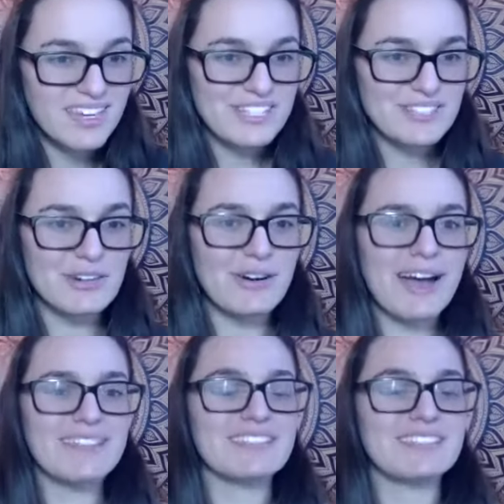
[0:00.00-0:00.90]
So
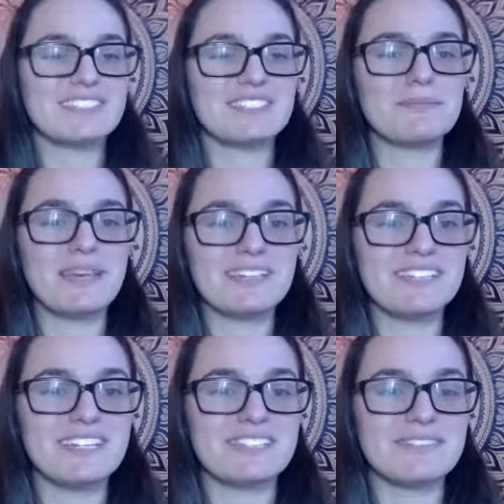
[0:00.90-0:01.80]
I think this is
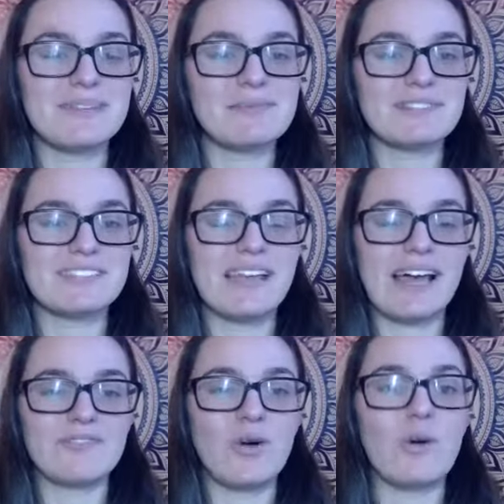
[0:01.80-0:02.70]
amazing to be able to
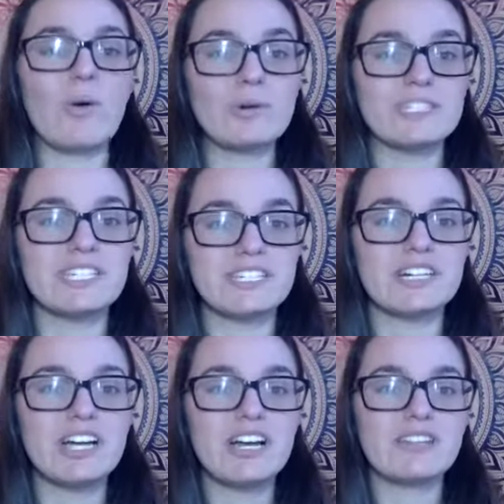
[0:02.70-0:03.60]
have a whole year